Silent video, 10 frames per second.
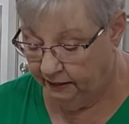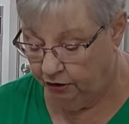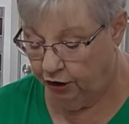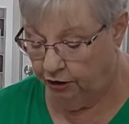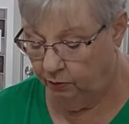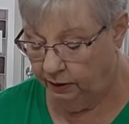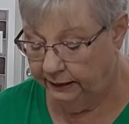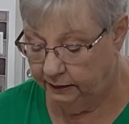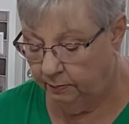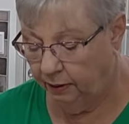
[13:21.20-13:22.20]
because you don't want
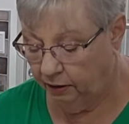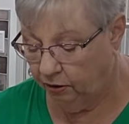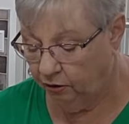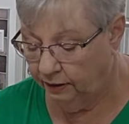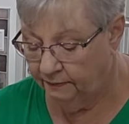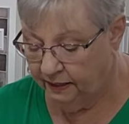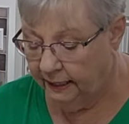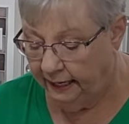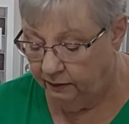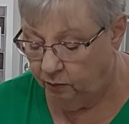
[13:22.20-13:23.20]
it to burn.
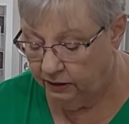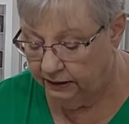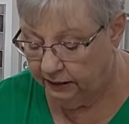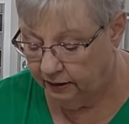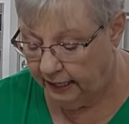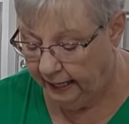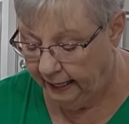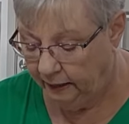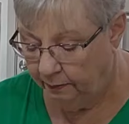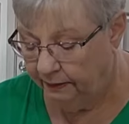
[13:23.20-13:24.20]
And what's going to
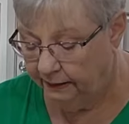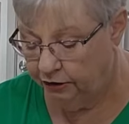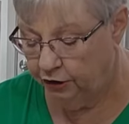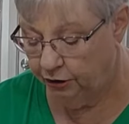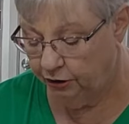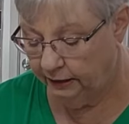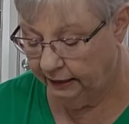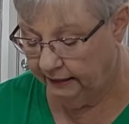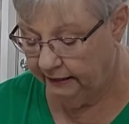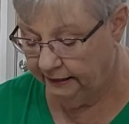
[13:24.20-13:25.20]
happen is you're going to
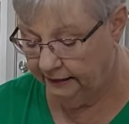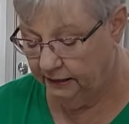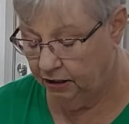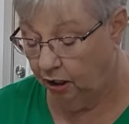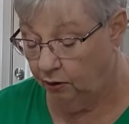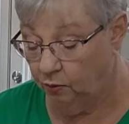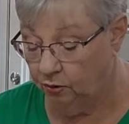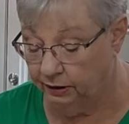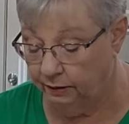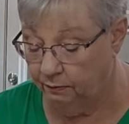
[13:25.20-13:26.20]
get this
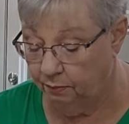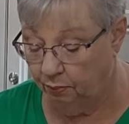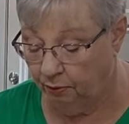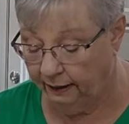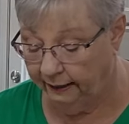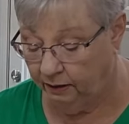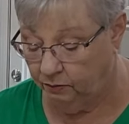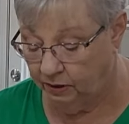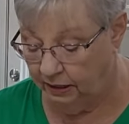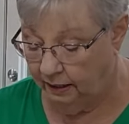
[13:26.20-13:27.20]
golden
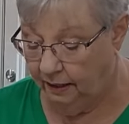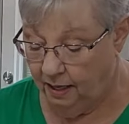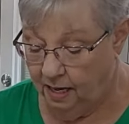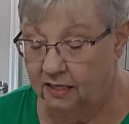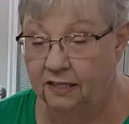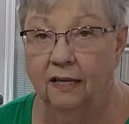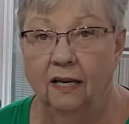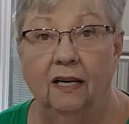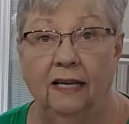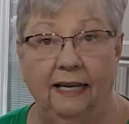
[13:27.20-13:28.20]
brown,
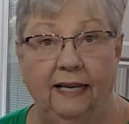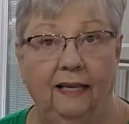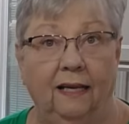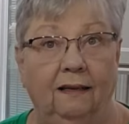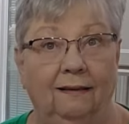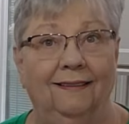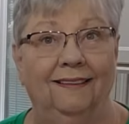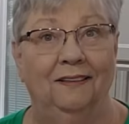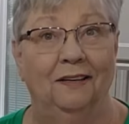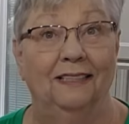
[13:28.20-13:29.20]
nutty
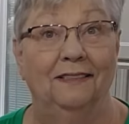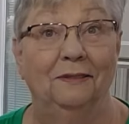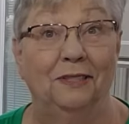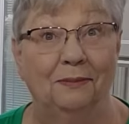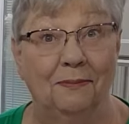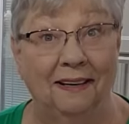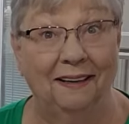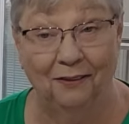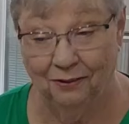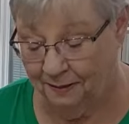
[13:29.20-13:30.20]

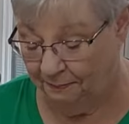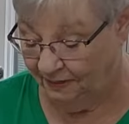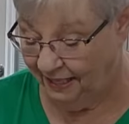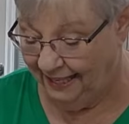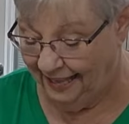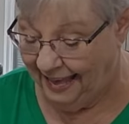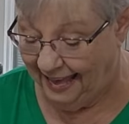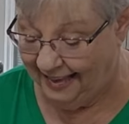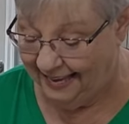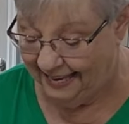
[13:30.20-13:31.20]
smell
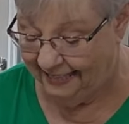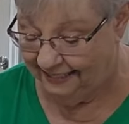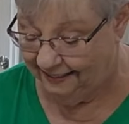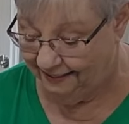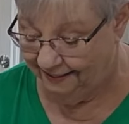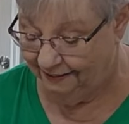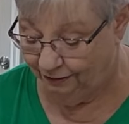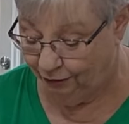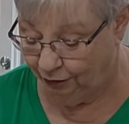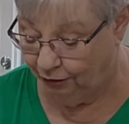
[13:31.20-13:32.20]
and
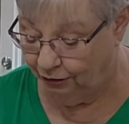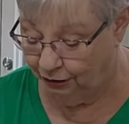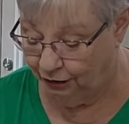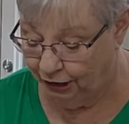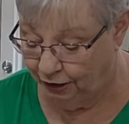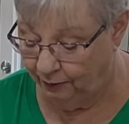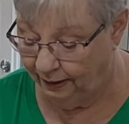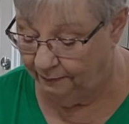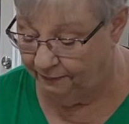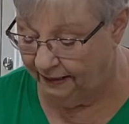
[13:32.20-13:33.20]
look to
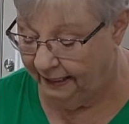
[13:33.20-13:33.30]
it.